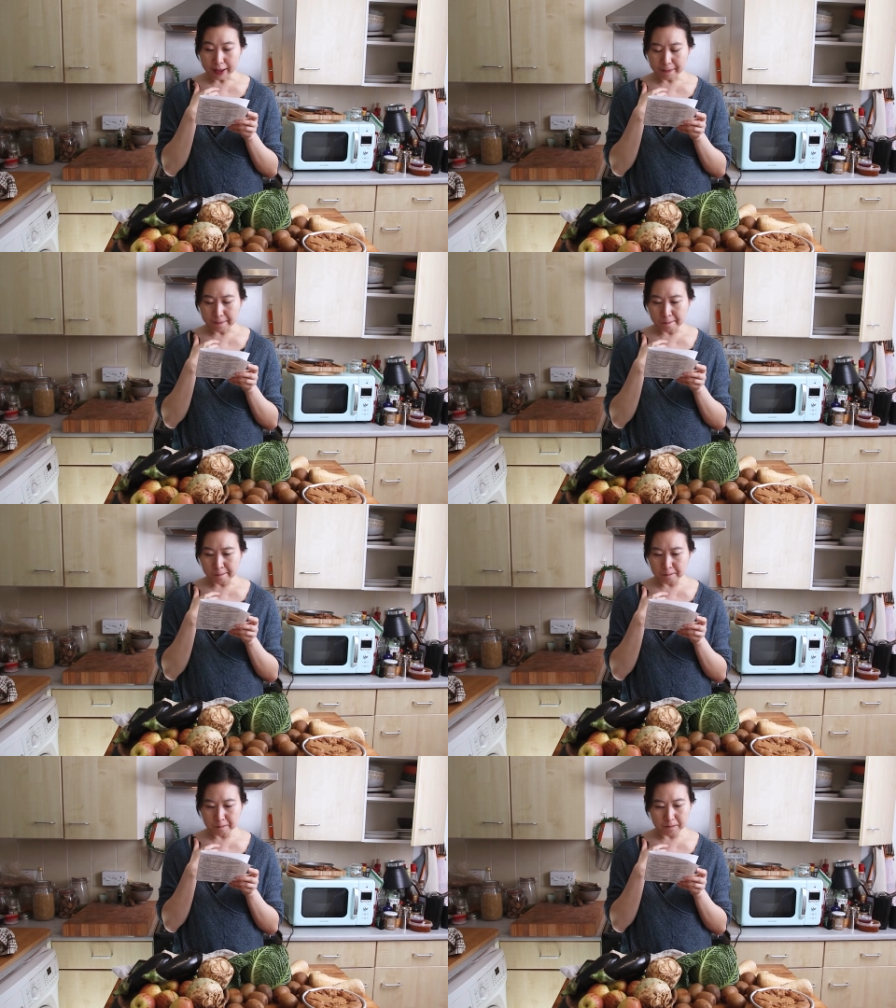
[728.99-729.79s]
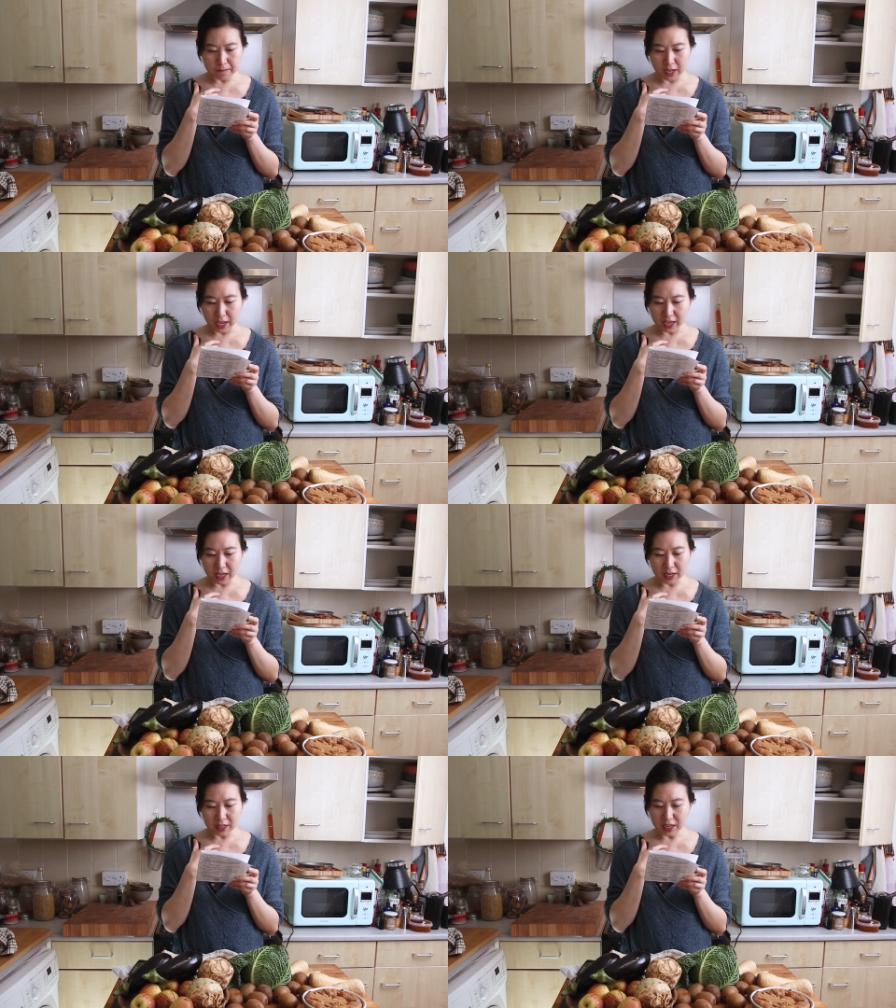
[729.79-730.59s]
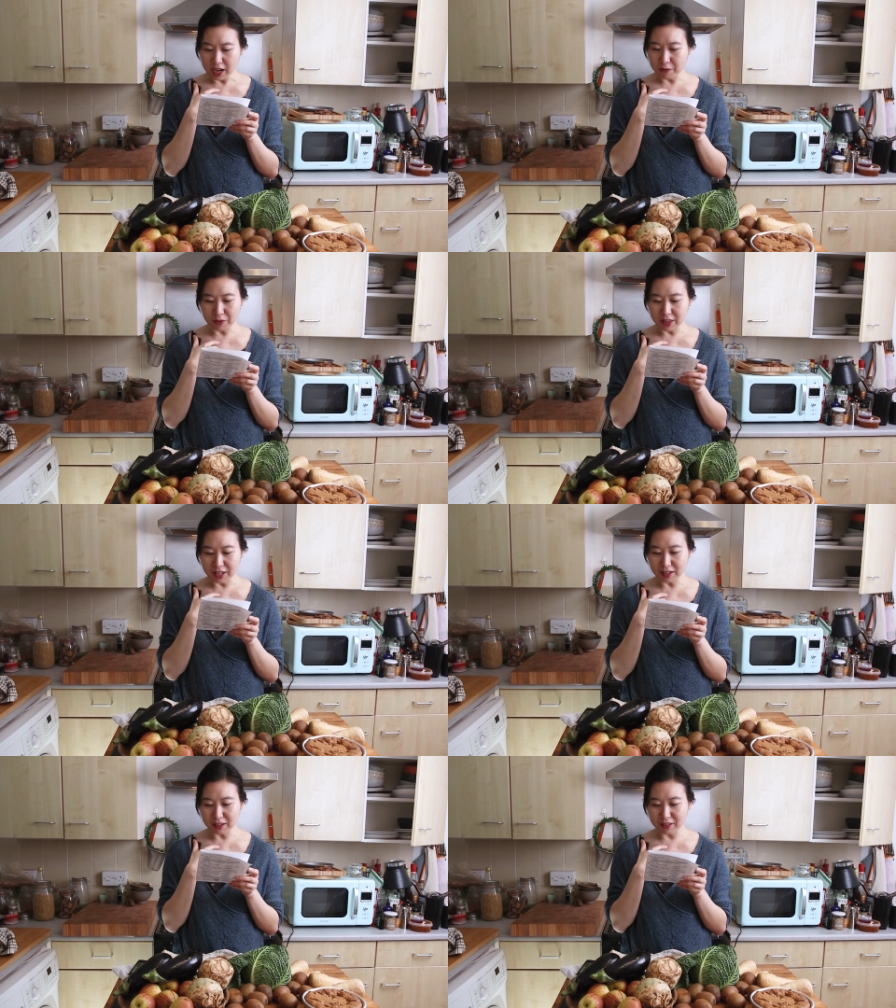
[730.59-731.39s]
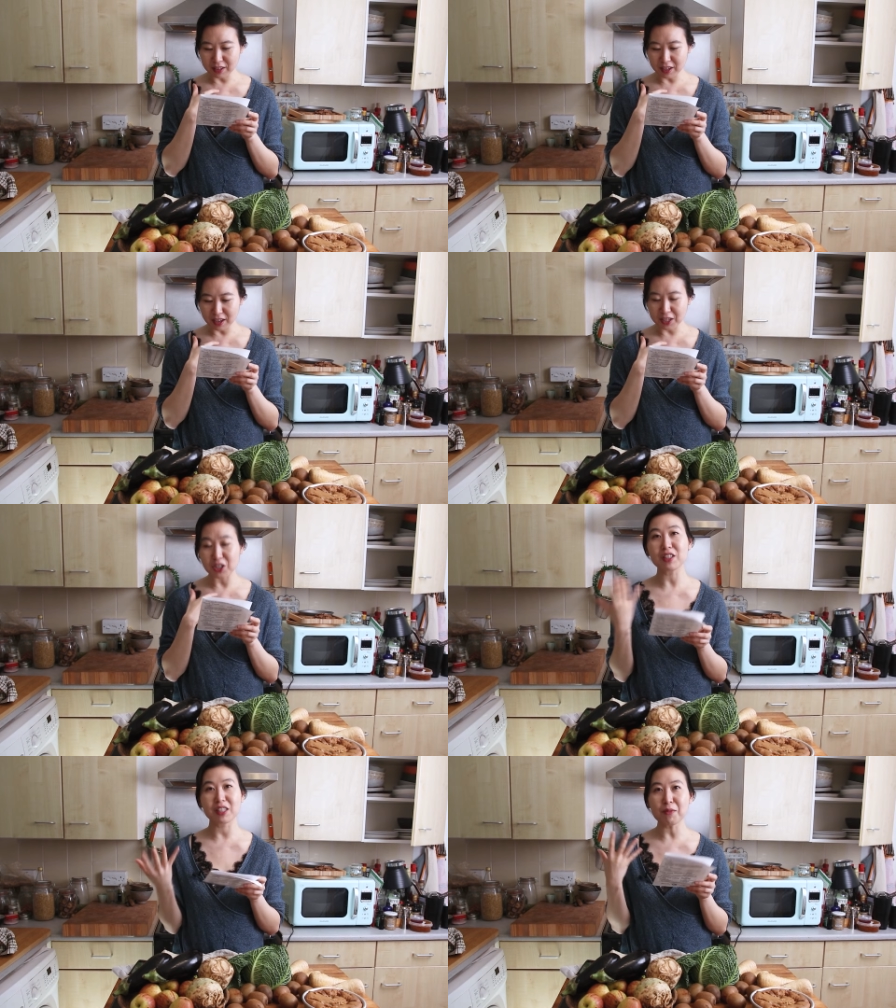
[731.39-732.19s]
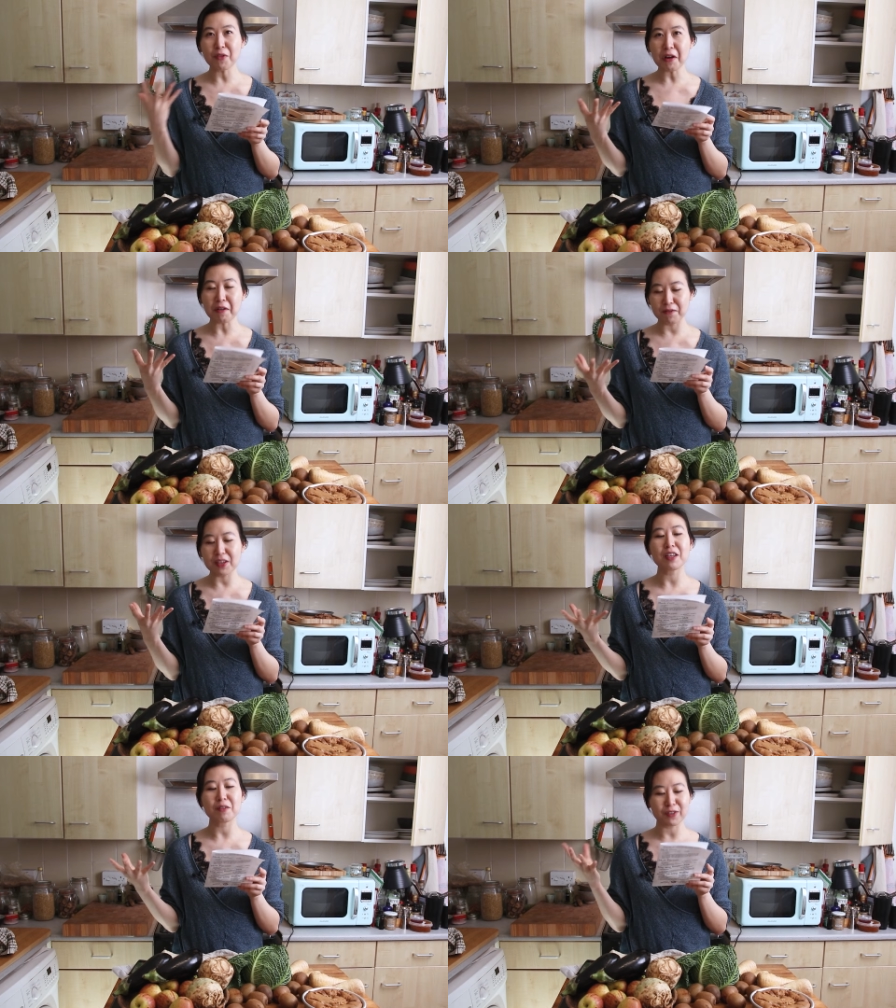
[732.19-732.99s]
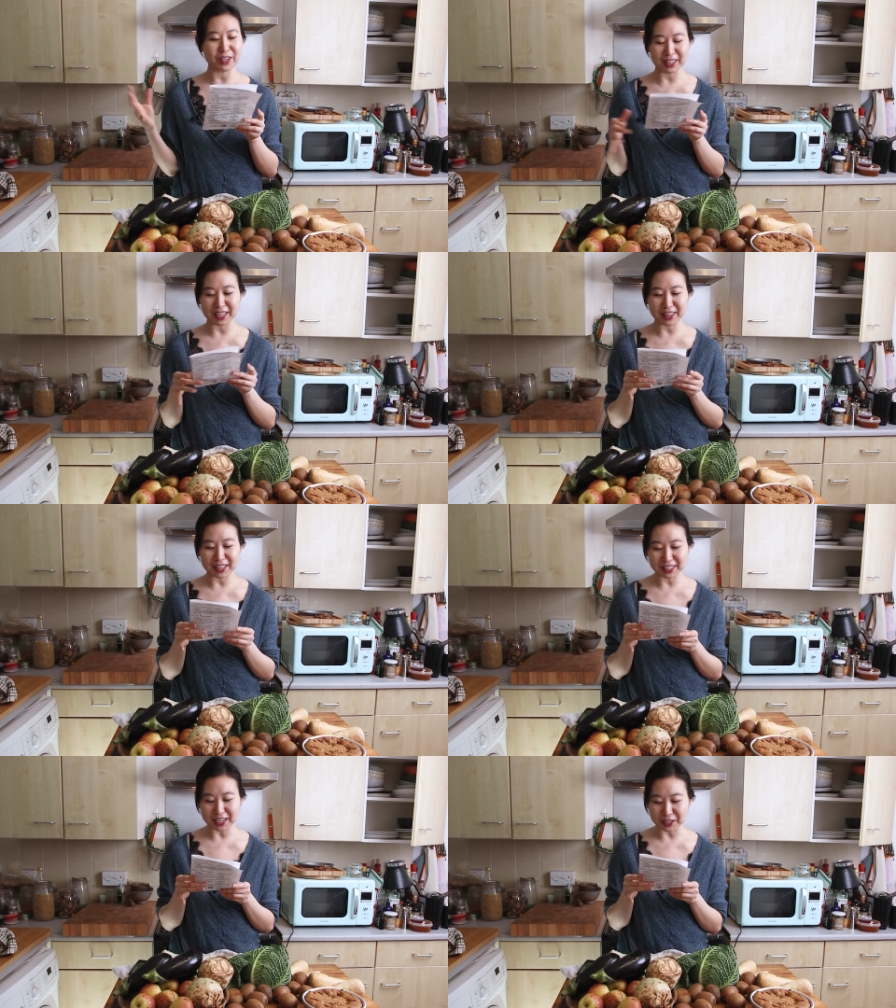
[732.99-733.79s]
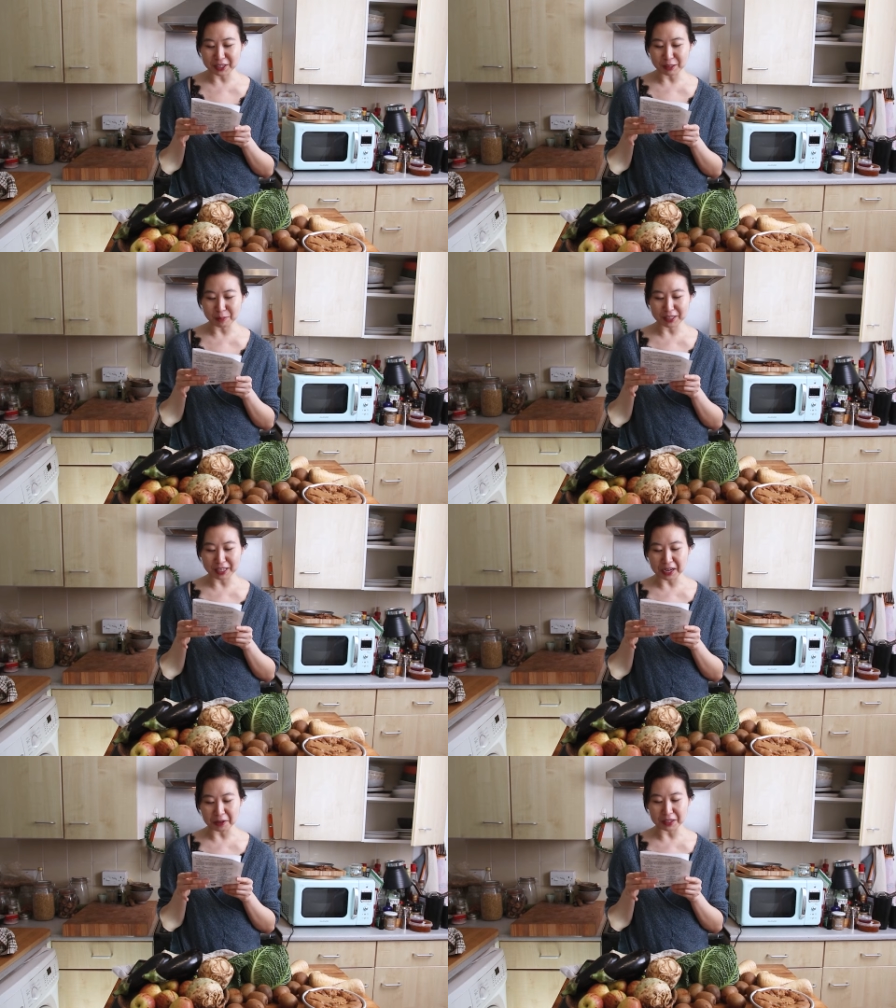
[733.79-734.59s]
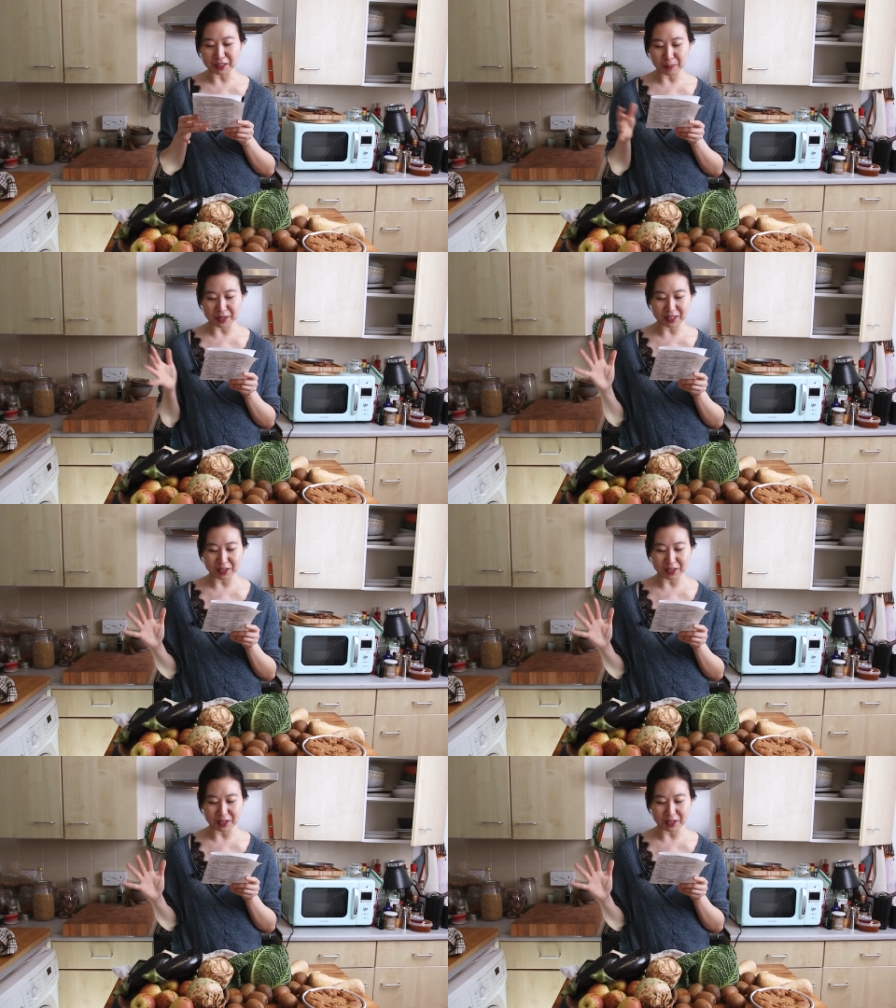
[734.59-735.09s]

Um, and yeah, everything, actually it seems very vegan friendly, this uh, Christmas cake recipe.